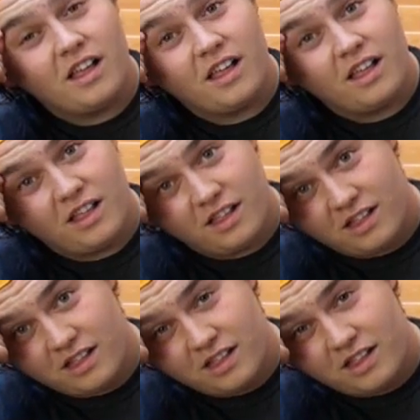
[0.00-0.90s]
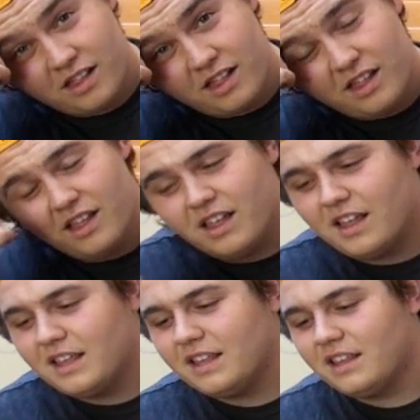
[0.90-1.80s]

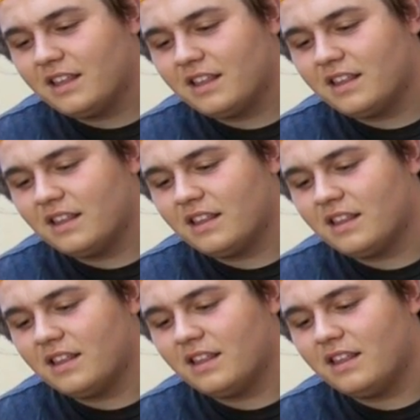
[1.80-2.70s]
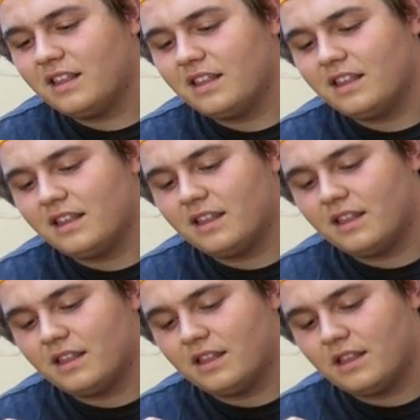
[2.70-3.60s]

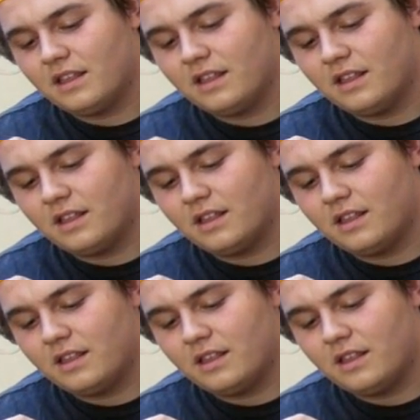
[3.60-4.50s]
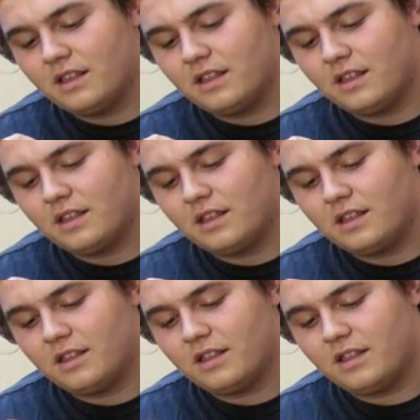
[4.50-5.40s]

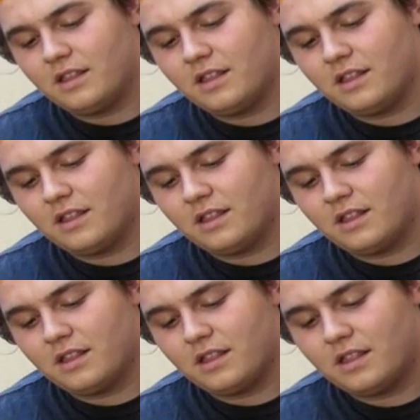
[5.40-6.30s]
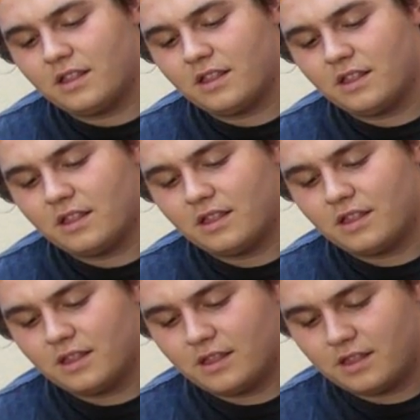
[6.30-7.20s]

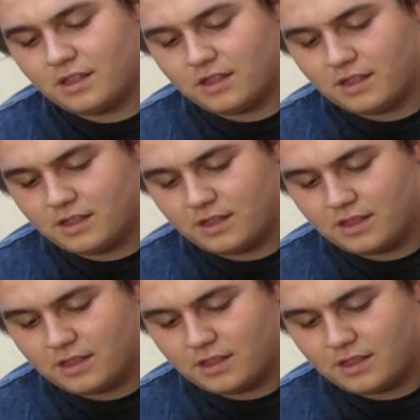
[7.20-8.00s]
This person isn't speaking.